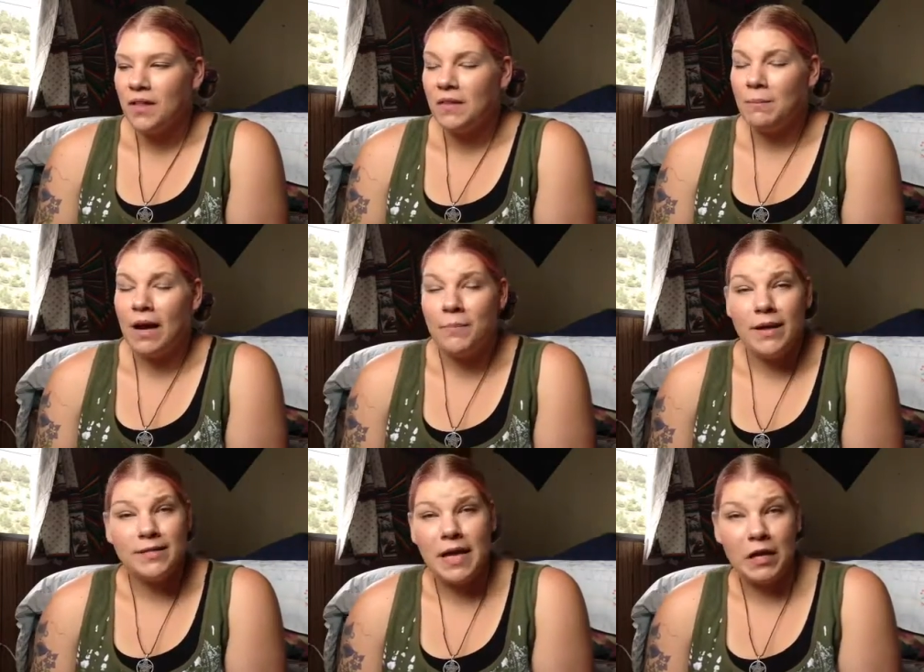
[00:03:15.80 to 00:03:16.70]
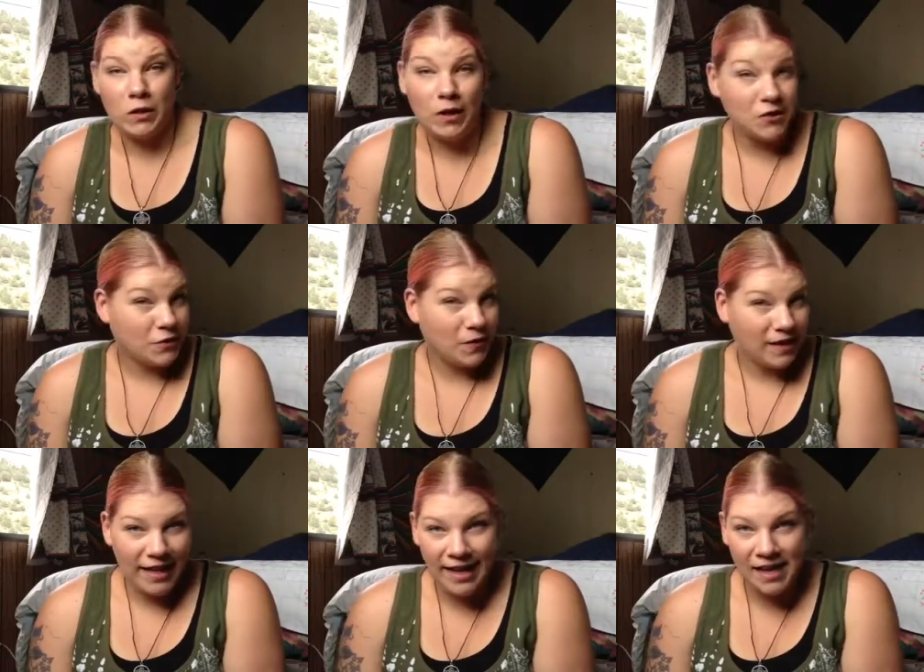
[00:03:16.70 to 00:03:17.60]
that might be a psychological
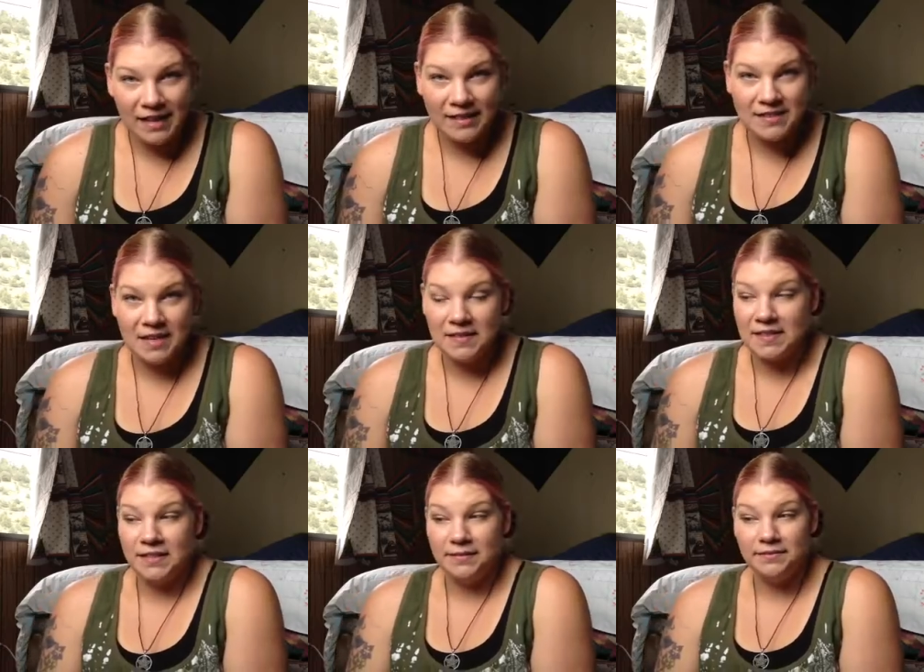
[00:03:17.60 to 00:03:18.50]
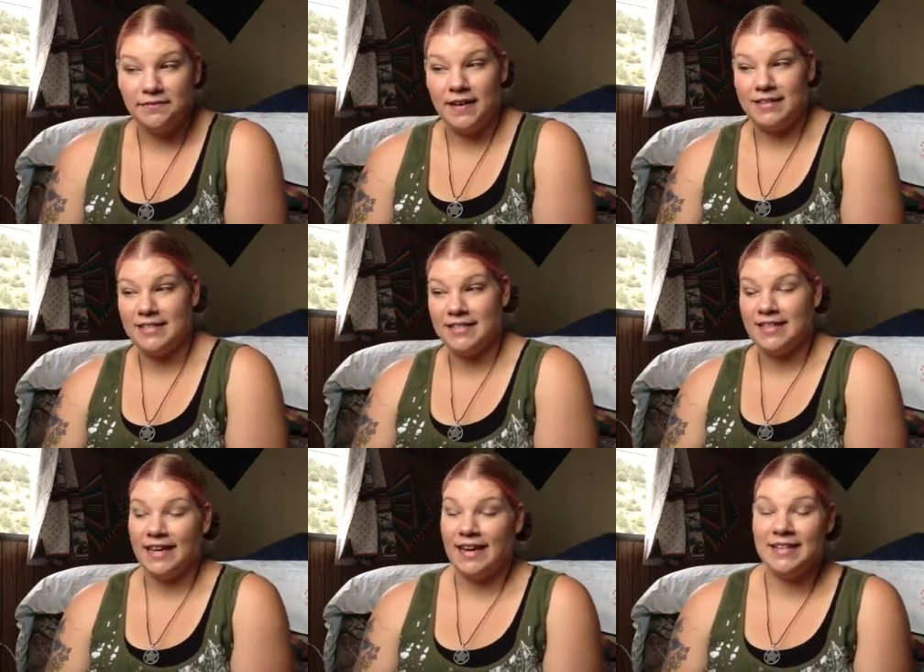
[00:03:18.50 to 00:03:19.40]
thing in the sense of it's
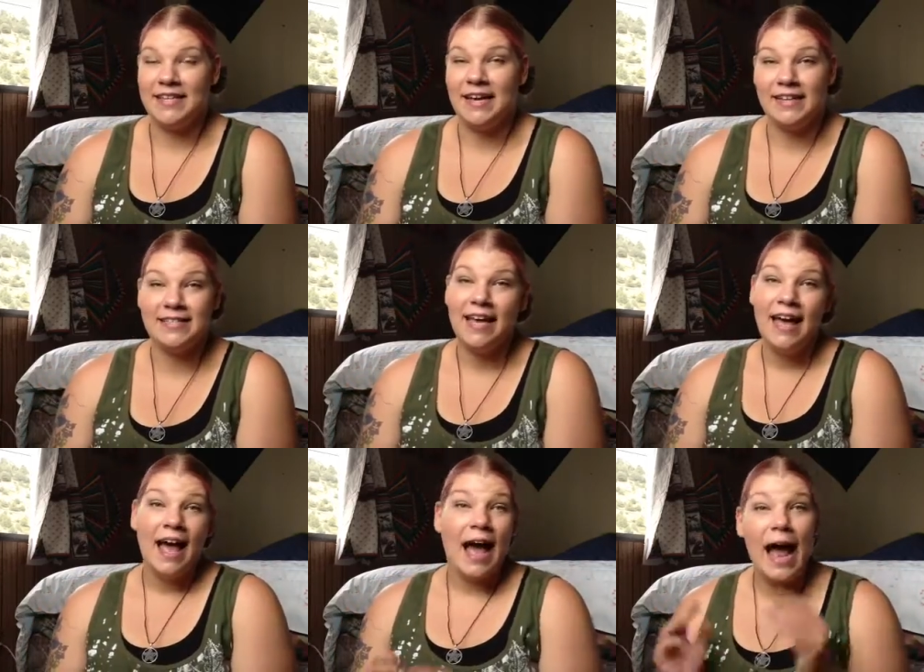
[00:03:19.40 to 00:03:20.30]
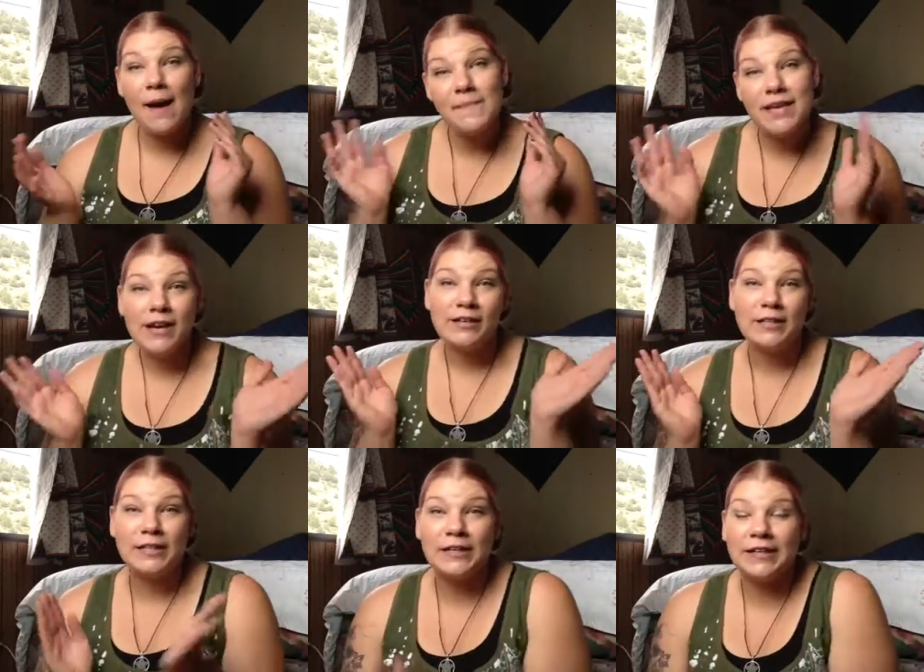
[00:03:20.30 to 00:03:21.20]
like I said, it's a happy
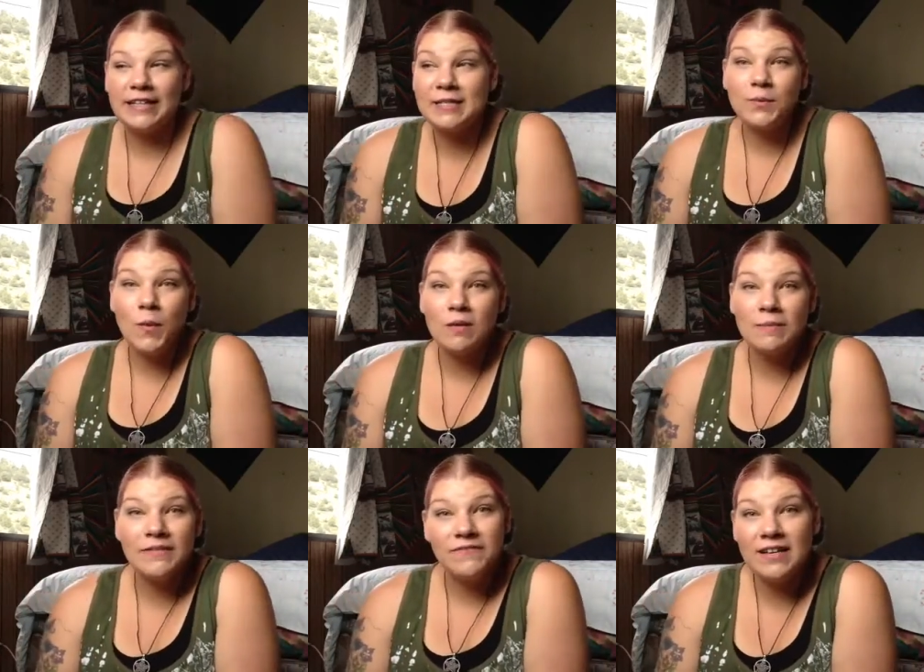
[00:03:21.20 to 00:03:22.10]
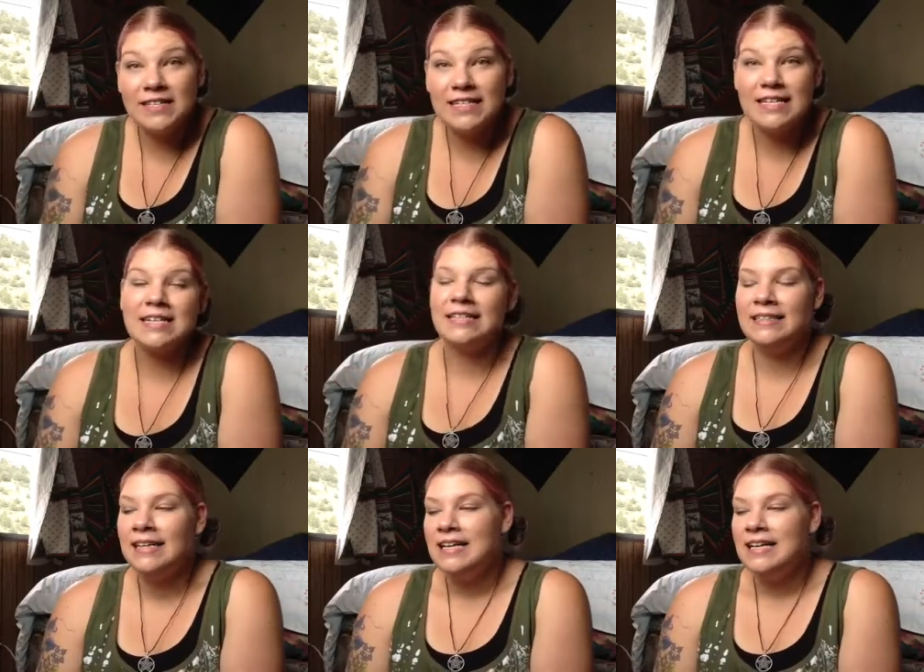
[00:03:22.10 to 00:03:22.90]
color and it's warm and fuzzy and